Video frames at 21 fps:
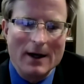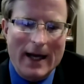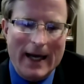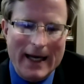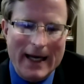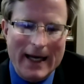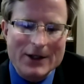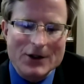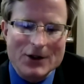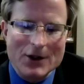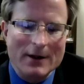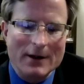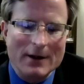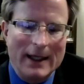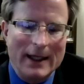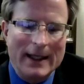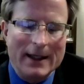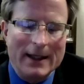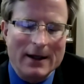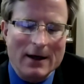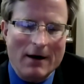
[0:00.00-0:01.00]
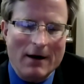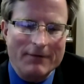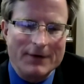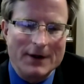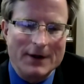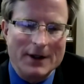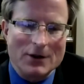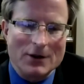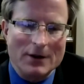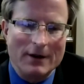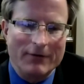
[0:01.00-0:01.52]
agent any
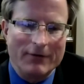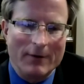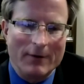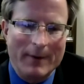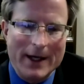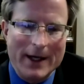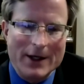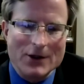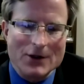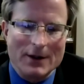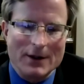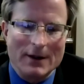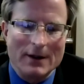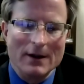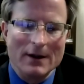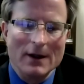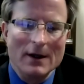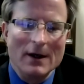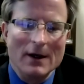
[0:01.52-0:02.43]
confidential information.